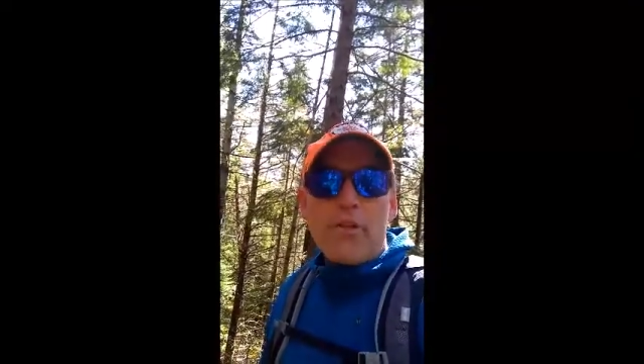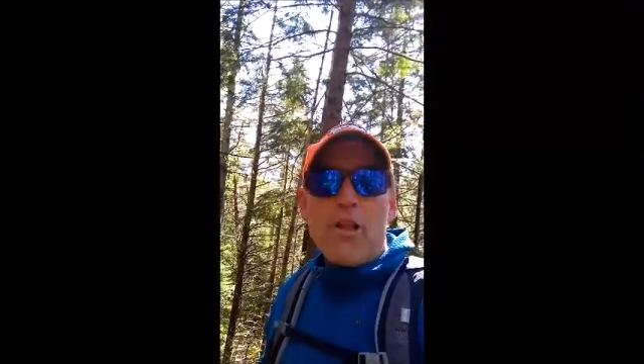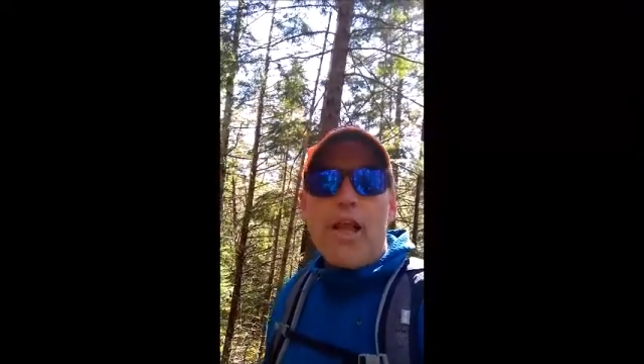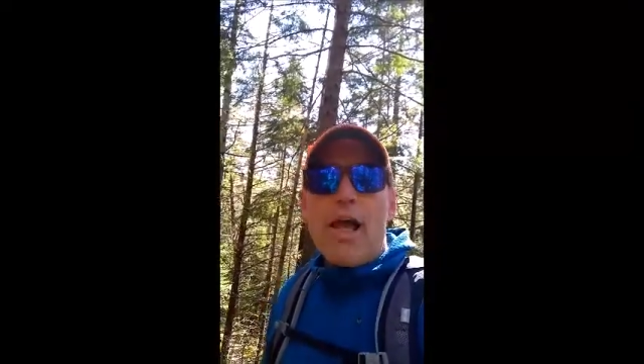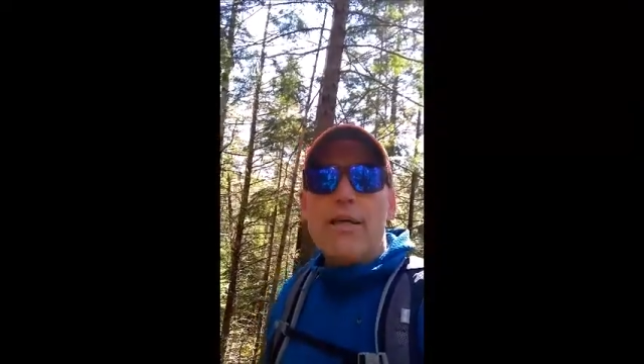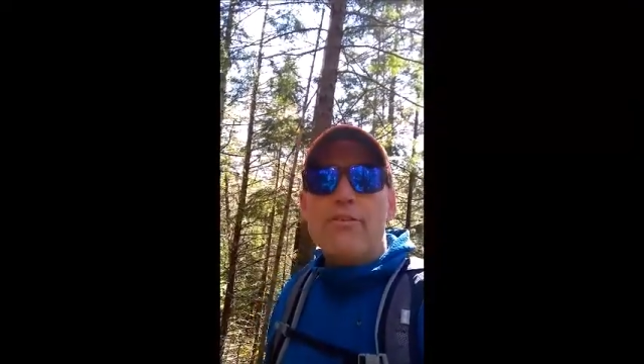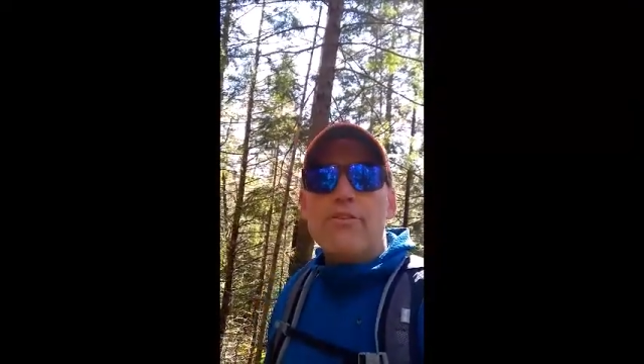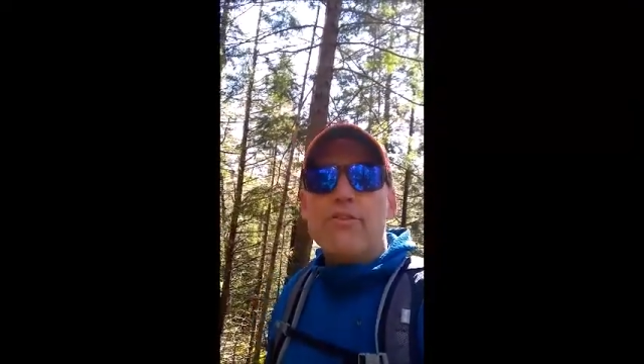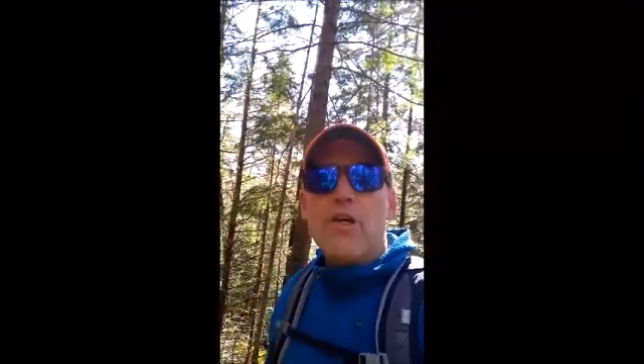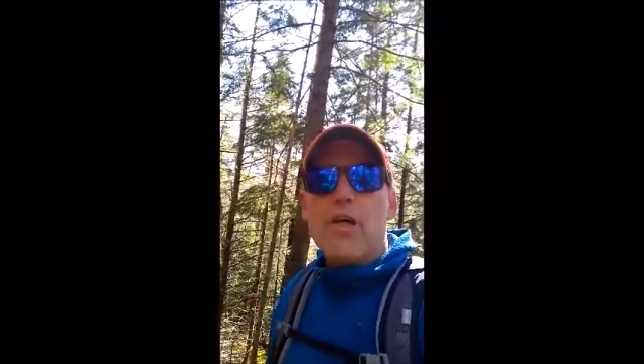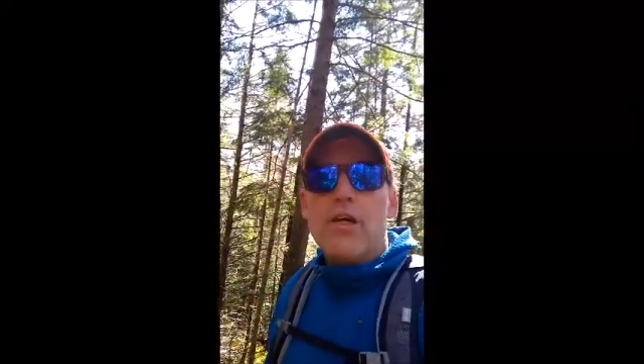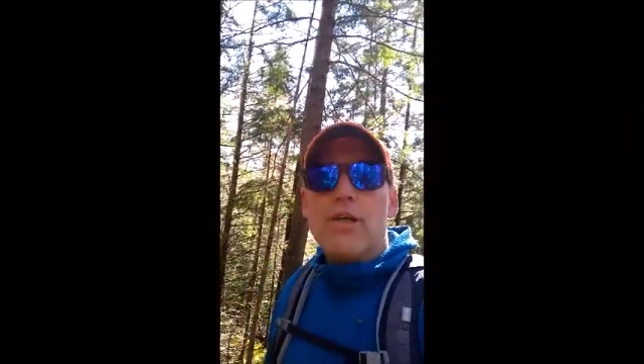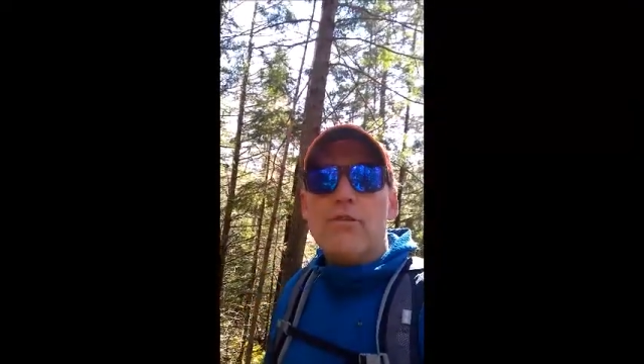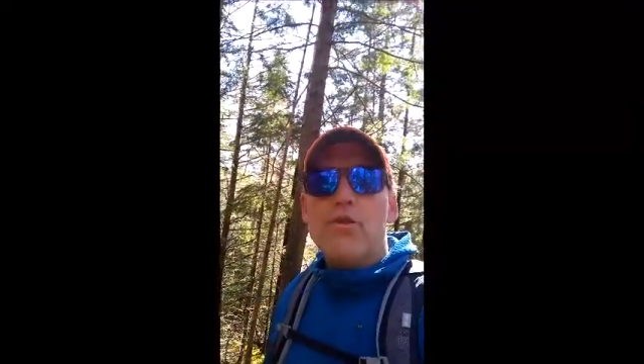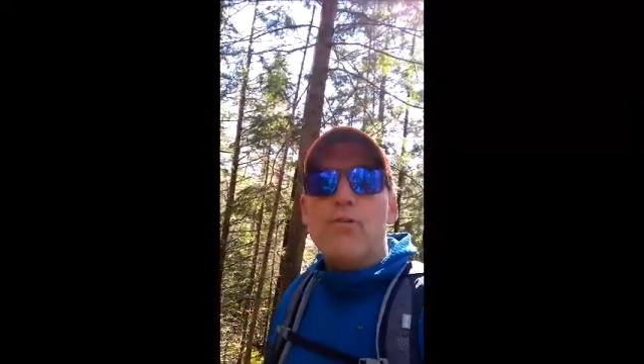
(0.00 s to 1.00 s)
for the last
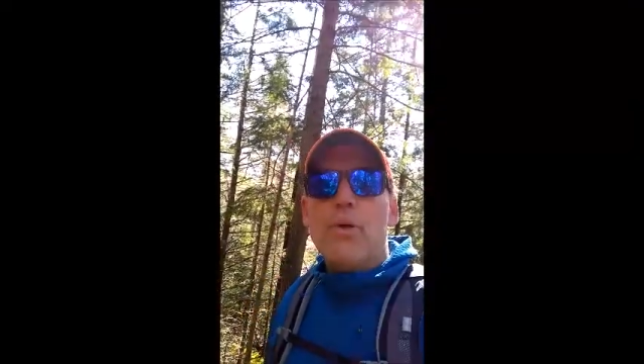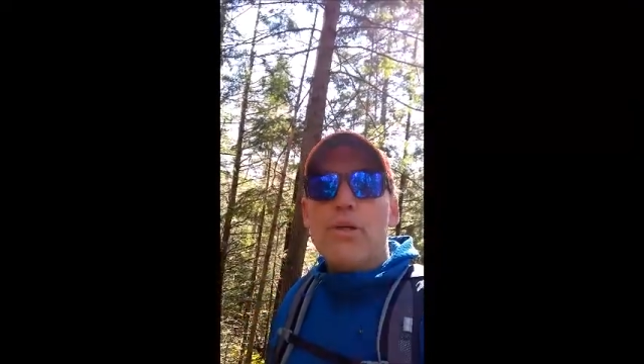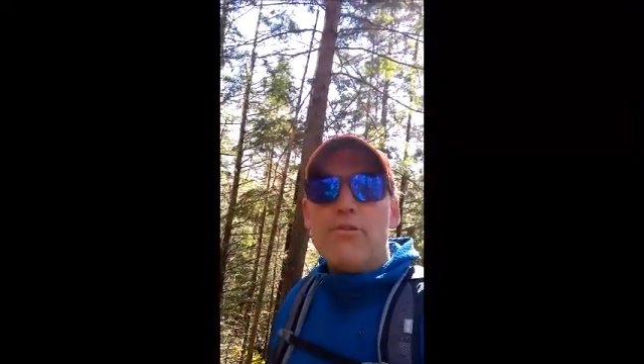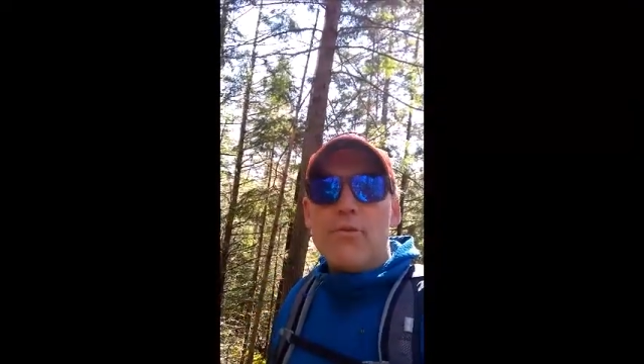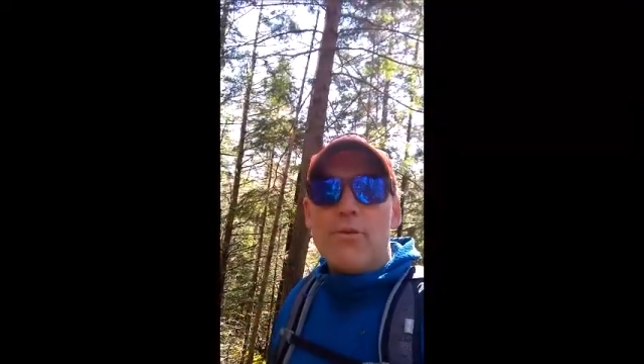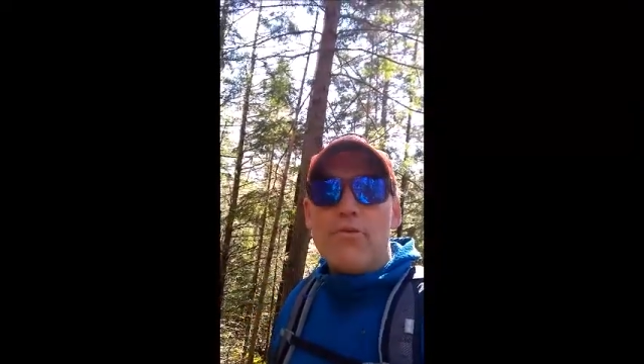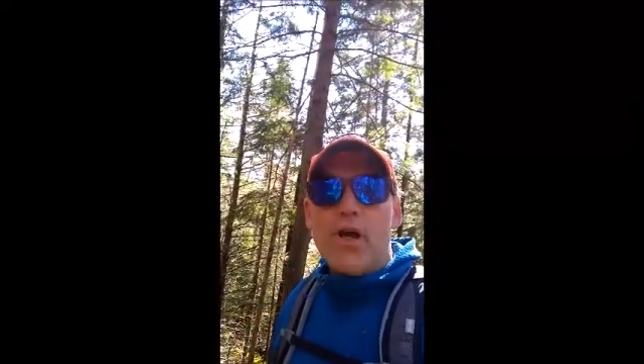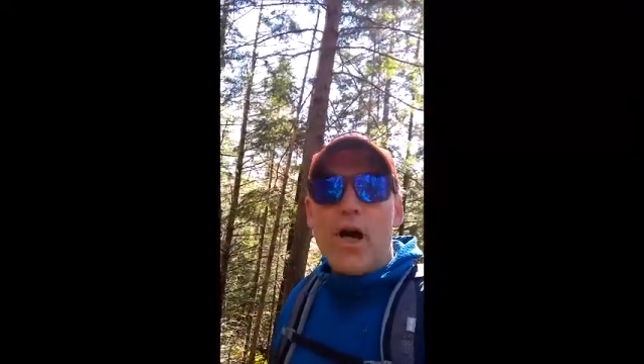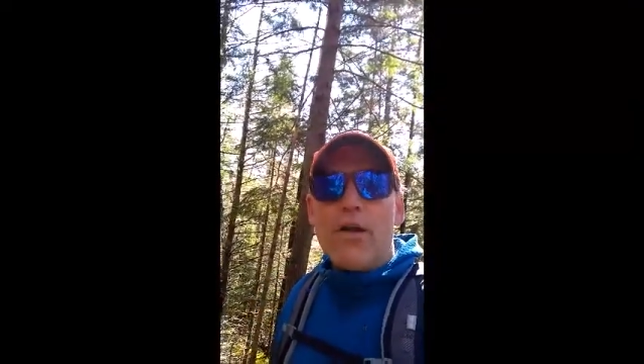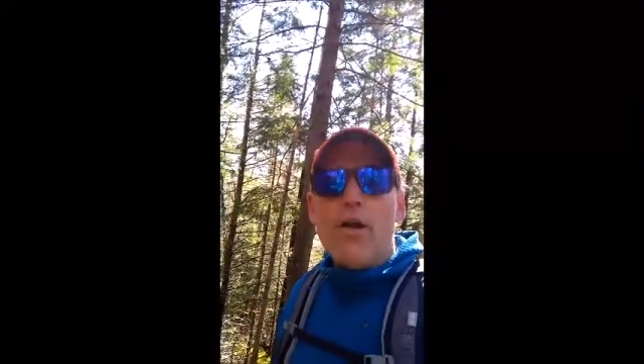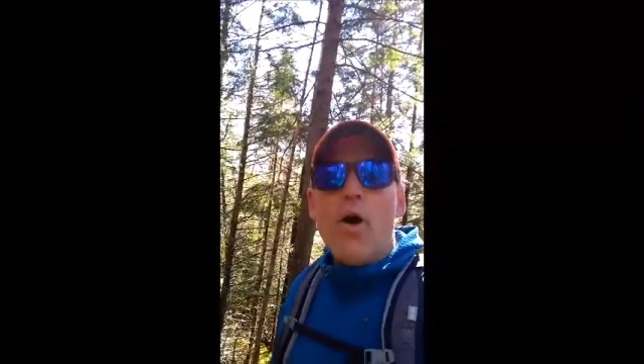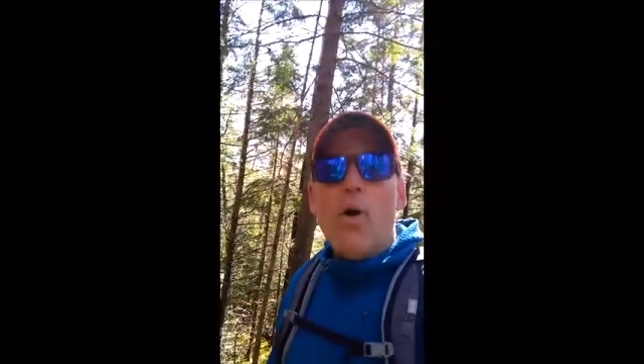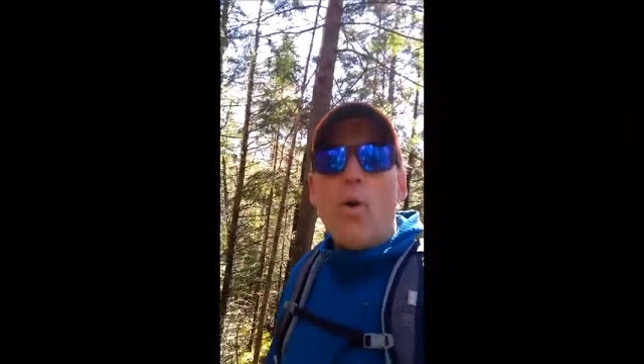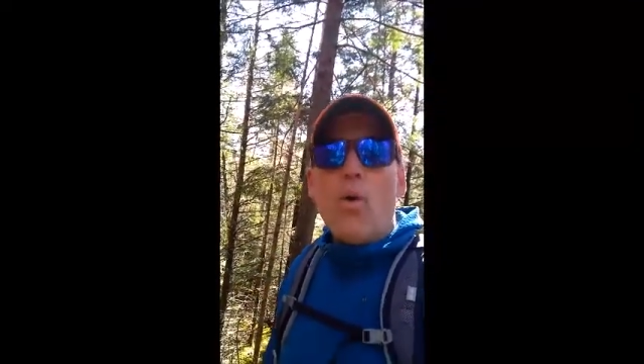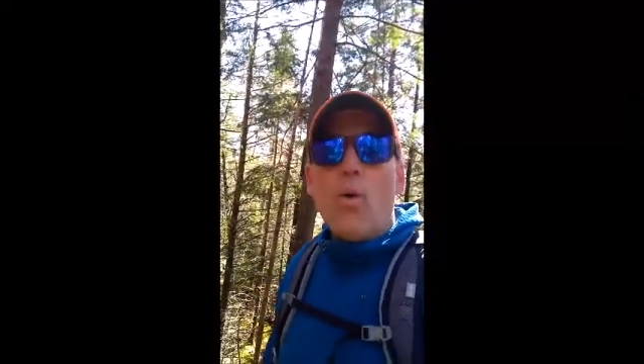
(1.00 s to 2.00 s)
2 weeks that we've done,